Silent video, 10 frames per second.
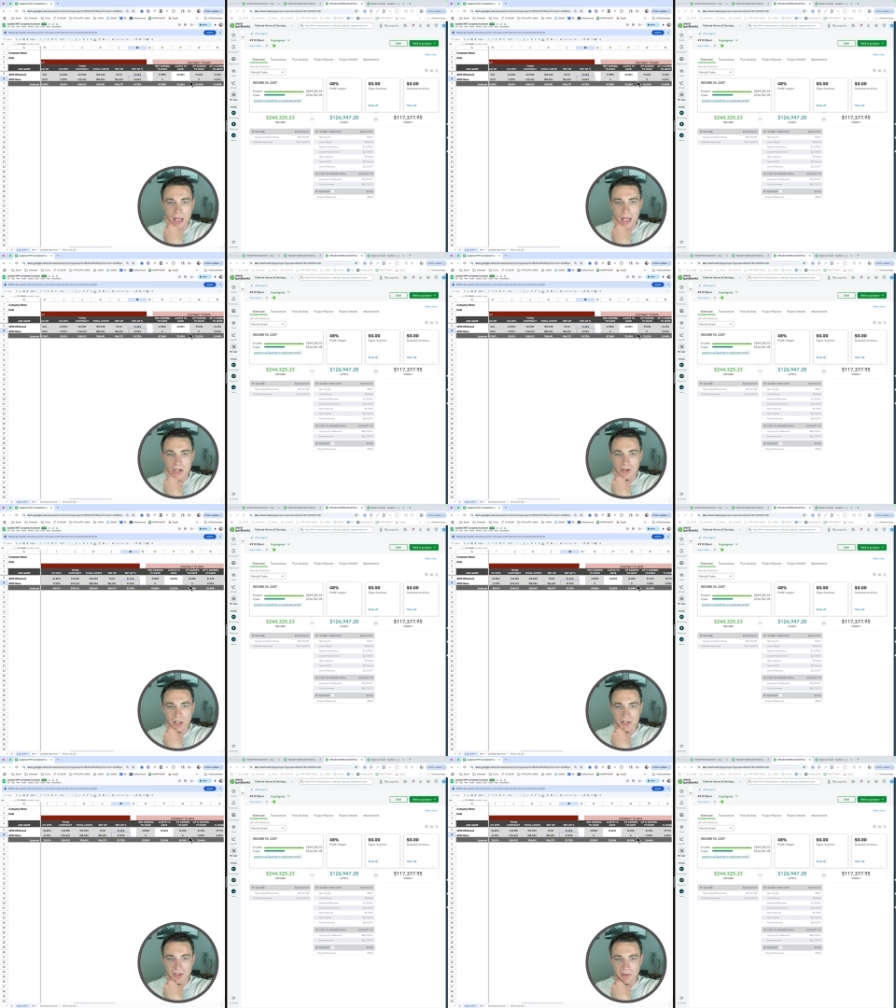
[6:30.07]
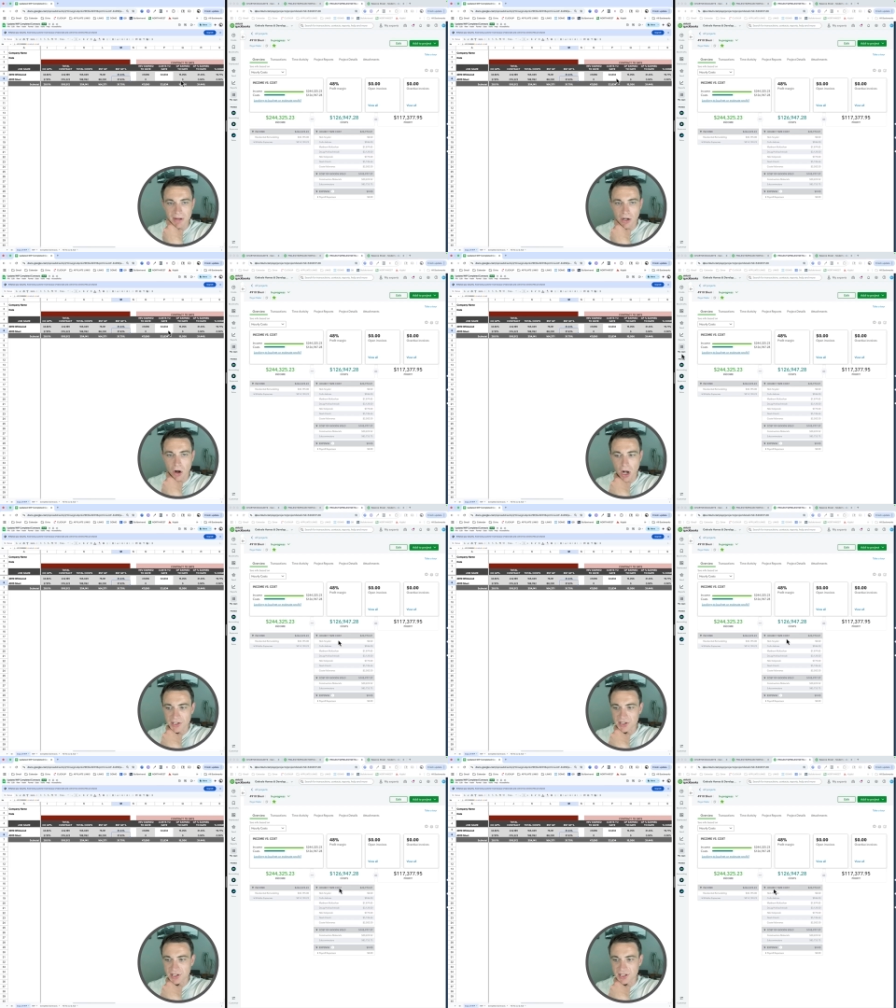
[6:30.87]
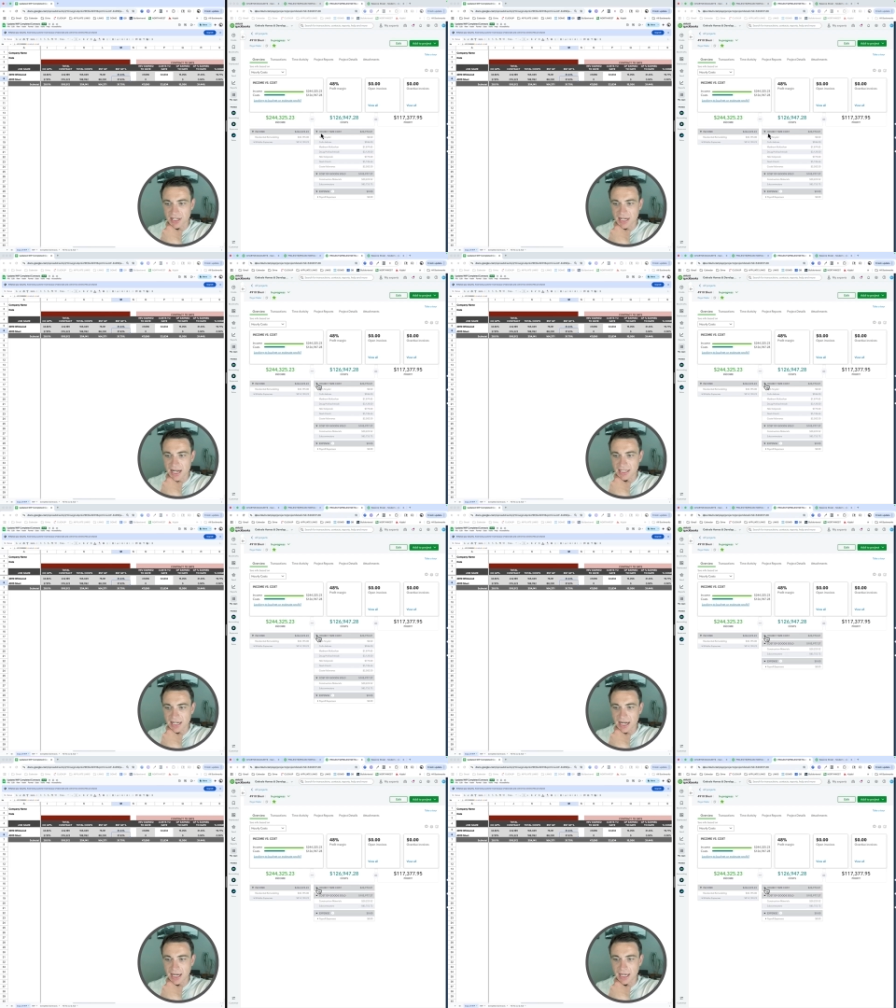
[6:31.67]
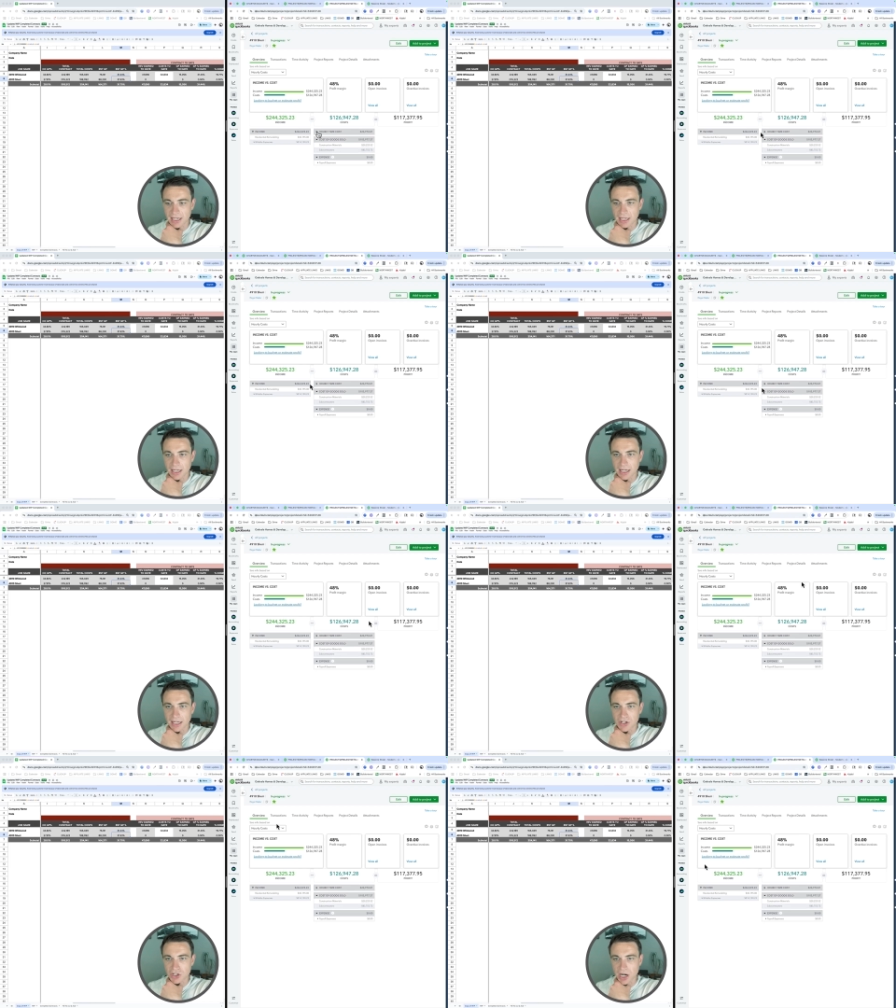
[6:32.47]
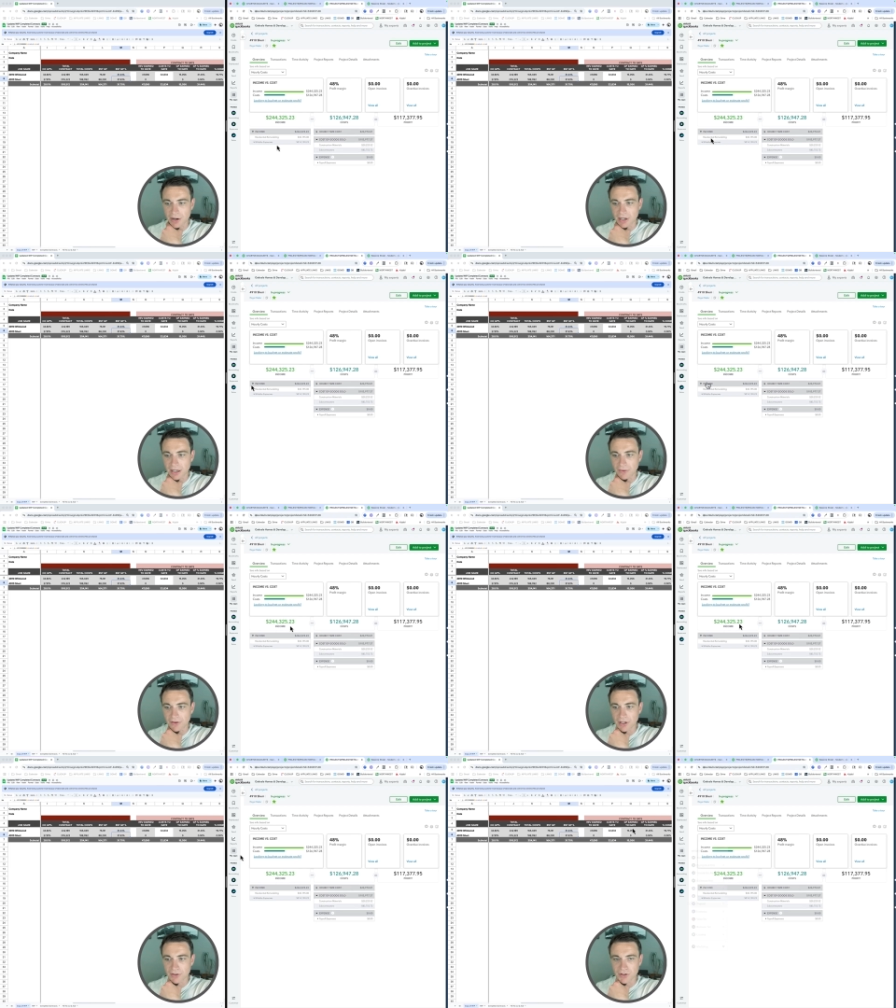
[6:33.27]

So let's look at my costs to date on uh, Sherry over here.